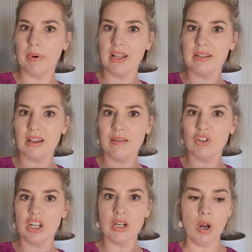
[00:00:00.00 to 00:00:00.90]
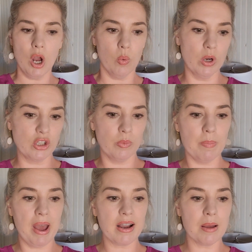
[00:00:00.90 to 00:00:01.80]
ready in time for dinner? What should we
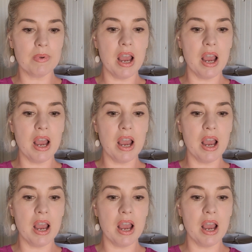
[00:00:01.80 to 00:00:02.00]
pack up